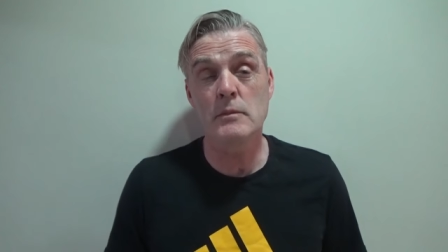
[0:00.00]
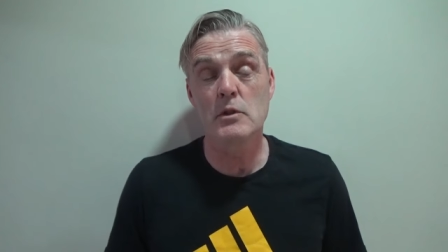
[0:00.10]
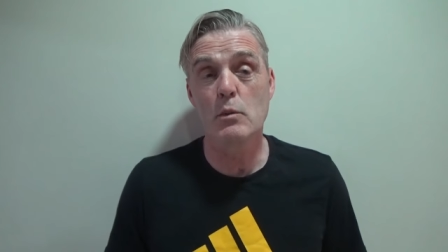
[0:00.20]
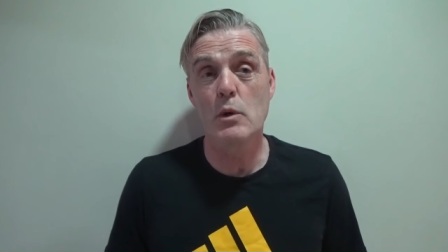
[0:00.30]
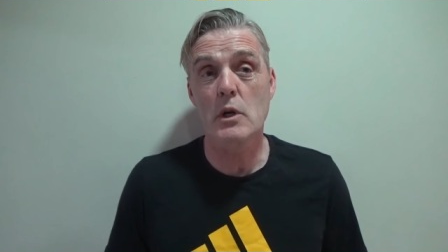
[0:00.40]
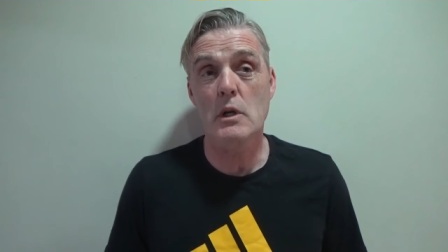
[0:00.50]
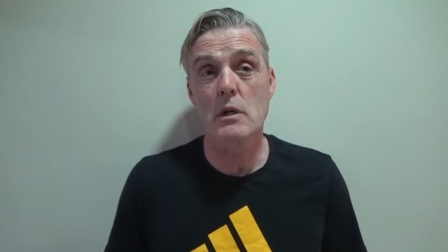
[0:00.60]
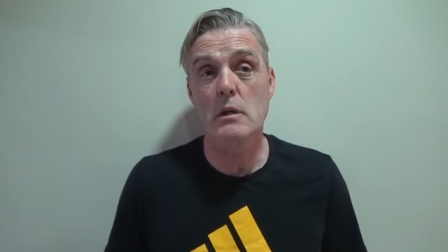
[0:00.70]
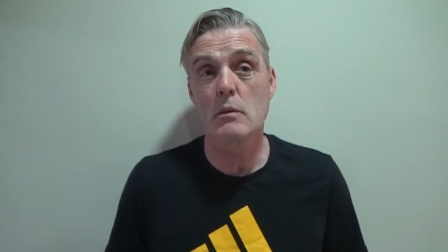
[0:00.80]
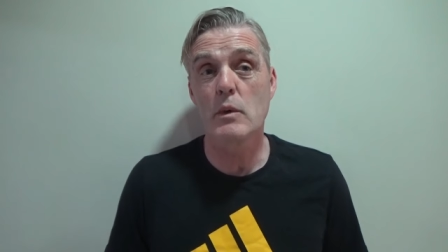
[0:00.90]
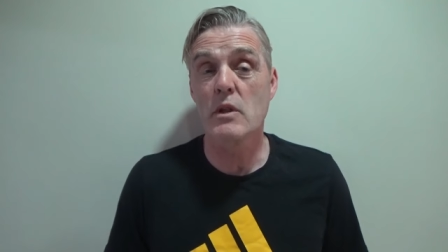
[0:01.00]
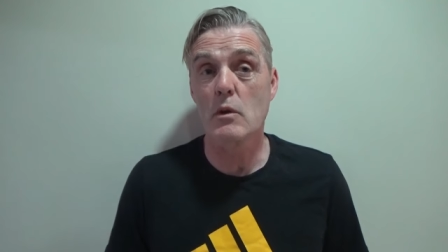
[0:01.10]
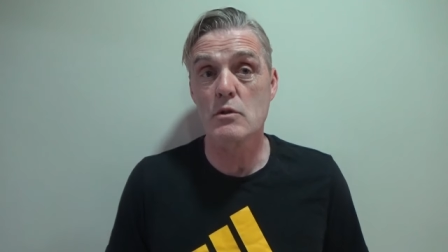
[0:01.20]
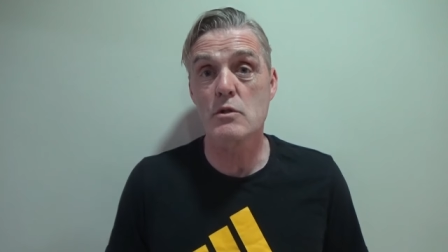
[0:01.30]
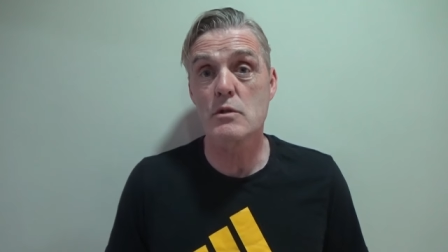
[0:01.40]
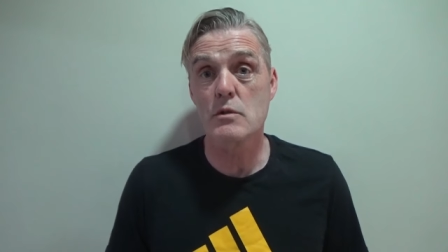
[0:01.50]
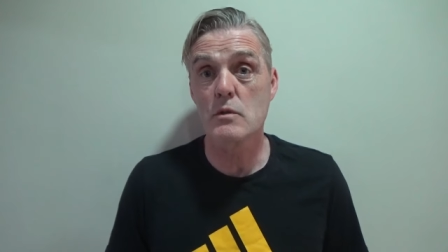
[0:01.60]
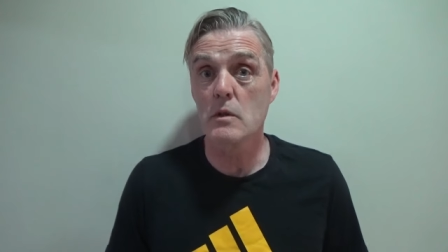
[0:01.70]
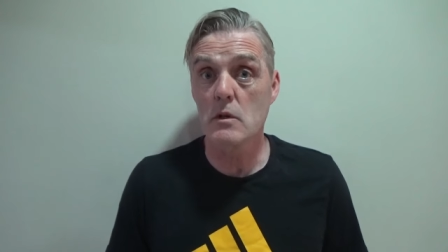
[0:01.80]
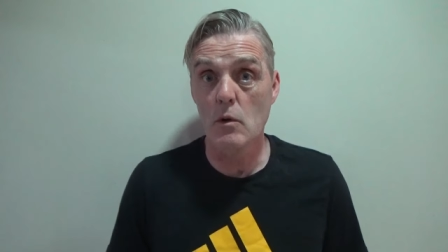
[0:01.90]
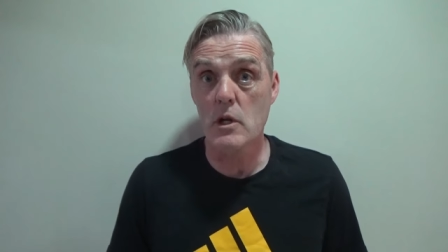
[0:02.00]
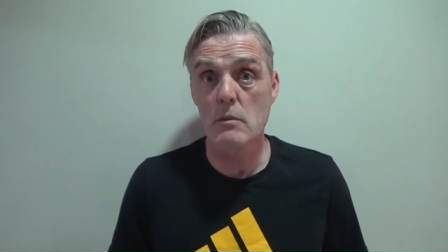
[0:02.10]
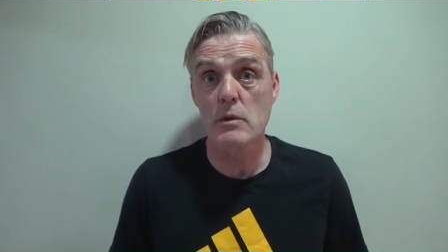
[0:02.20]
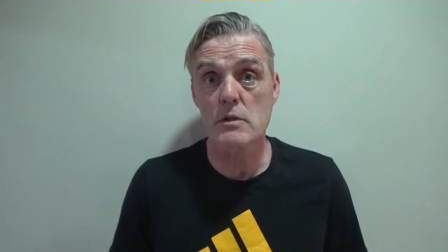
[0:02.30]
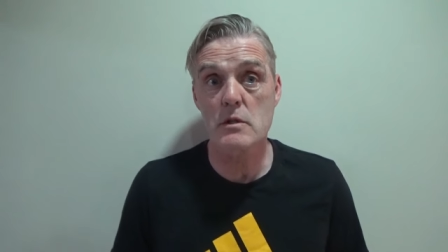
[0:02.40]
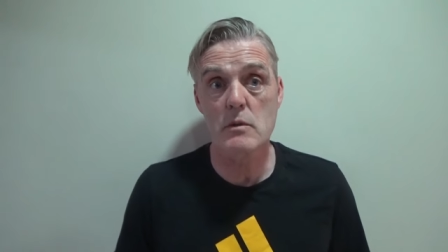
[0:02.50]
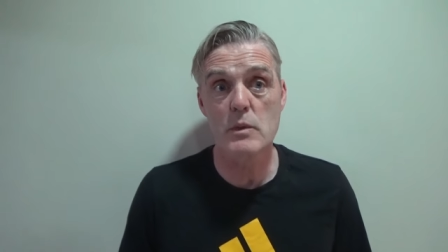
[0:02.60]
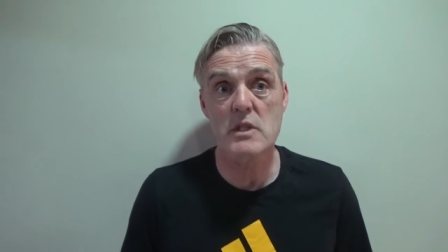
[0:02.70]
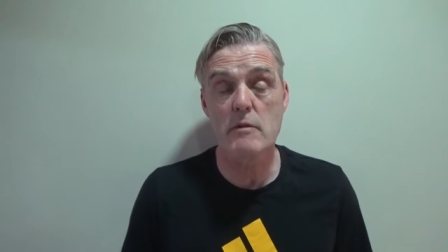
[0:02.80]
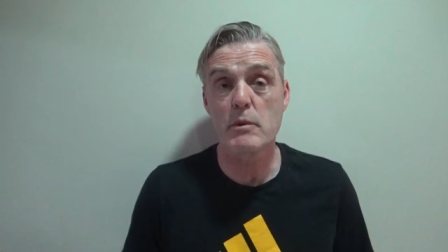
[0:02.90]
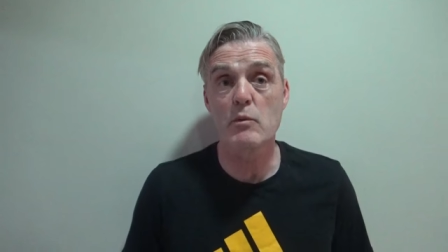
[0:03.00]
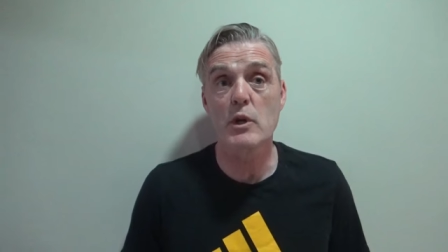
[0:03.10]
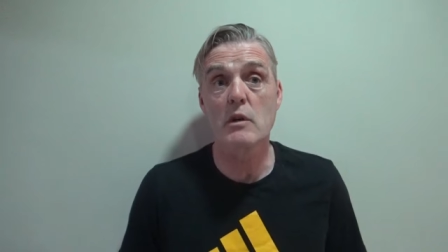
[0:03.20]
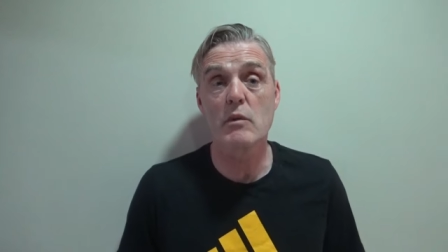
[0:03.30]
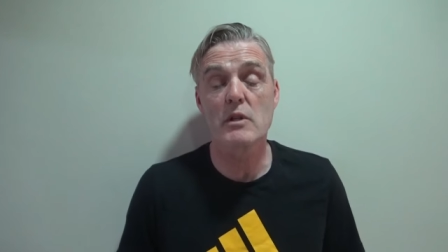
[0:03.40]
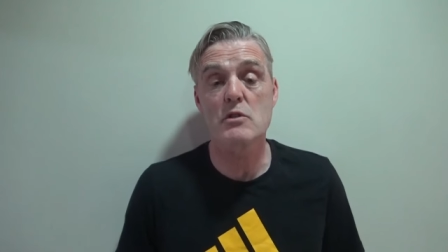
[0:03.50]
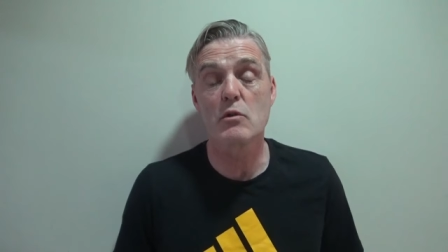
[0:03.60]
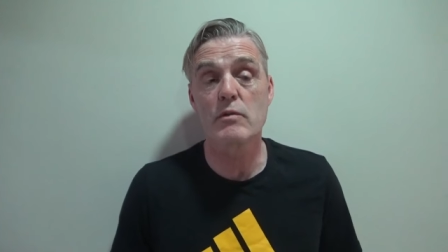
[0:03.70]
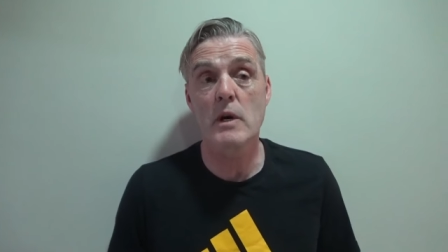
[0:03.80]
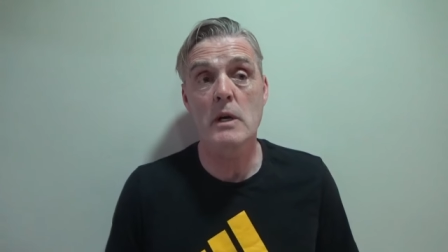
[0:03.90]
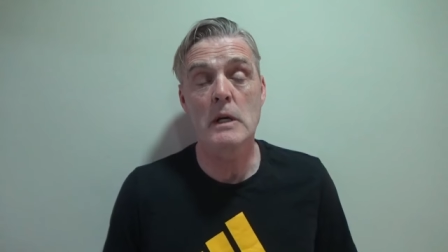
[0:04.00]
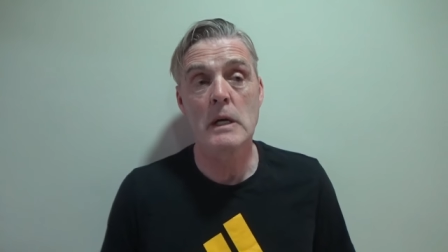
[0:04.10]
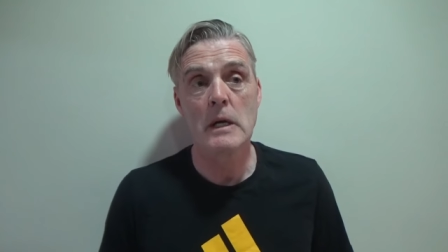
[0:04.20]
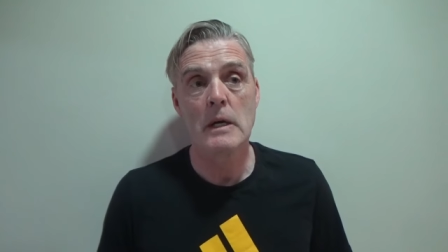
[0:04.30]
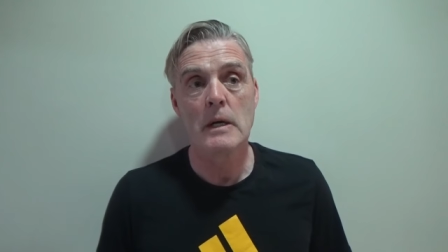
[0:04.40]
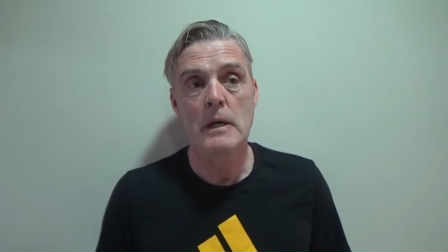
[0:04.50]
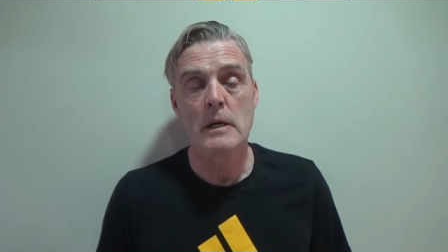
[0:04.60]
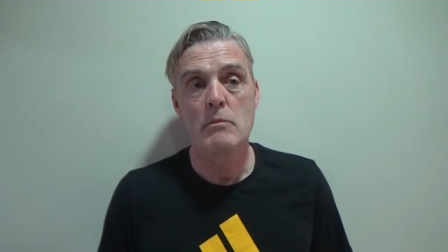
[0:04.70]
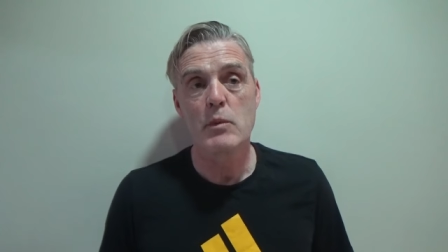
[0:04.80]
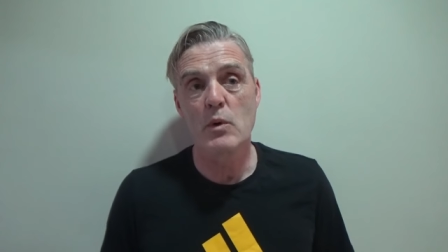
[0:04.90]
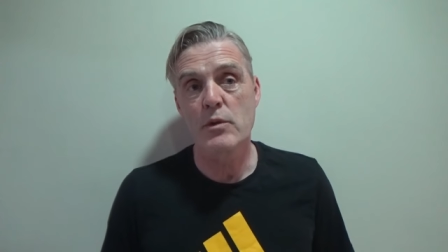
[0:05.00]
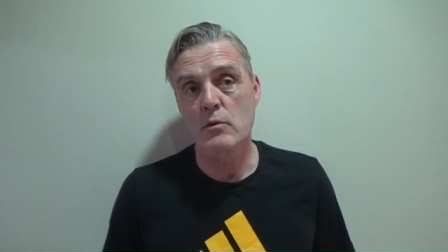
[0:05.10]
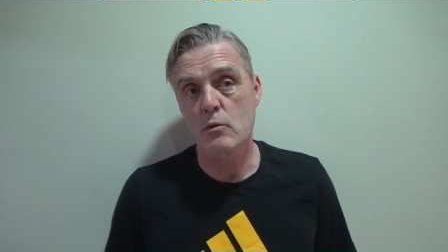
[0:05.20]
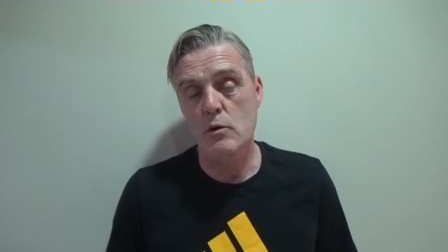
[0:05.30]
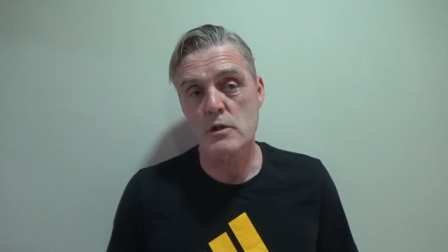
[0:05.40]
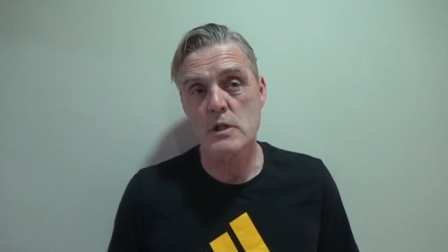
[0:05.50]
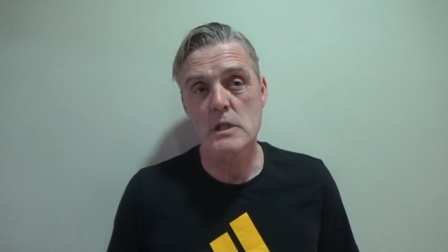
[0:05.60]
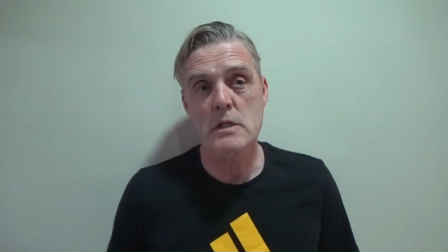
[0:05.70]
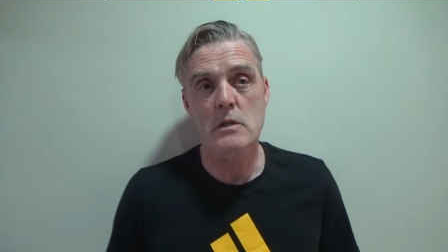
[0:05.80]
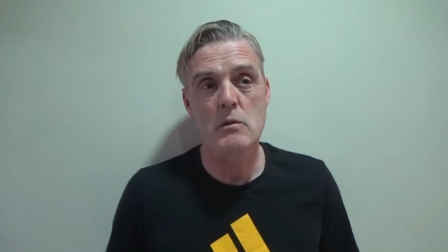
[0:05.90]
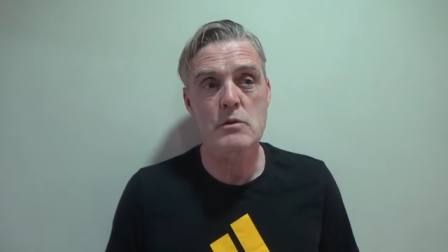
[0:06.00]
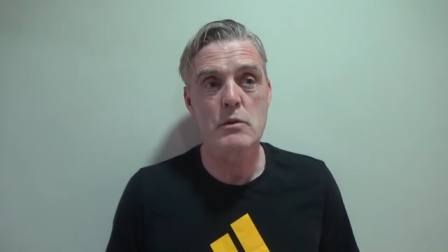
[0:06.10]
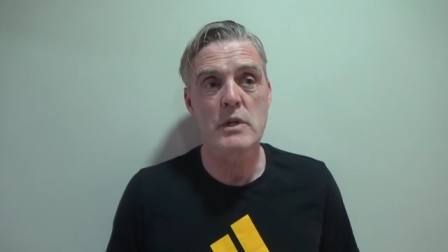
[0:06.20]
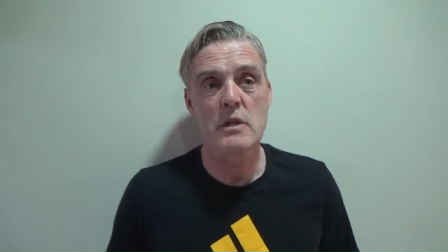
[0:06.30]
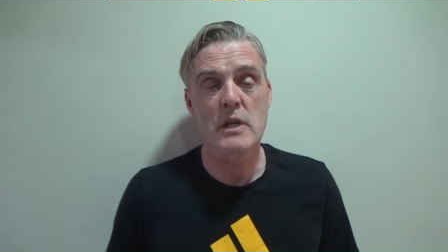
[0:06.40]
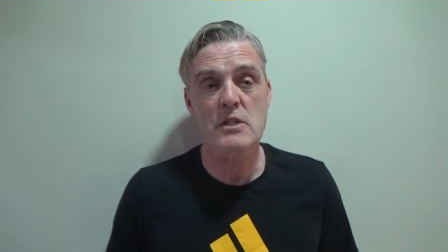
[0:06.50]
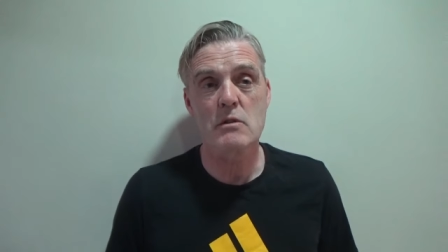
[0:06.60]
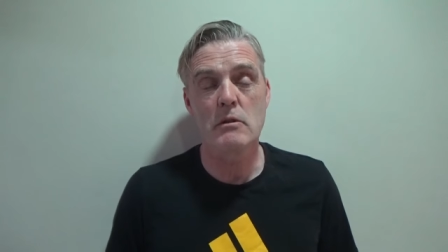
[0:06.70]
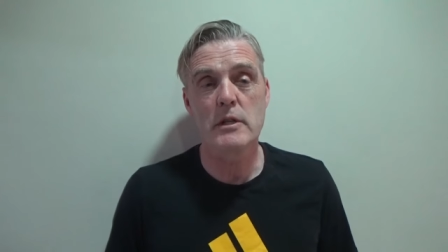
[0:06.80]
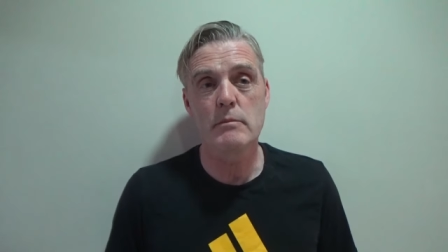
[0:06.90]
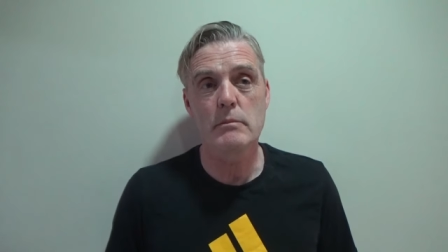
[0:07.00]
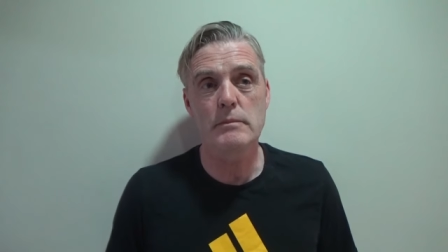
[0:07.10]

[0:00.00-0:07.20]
to work with those goalkeepers which I've been working with so far, both on courses and also in the national team.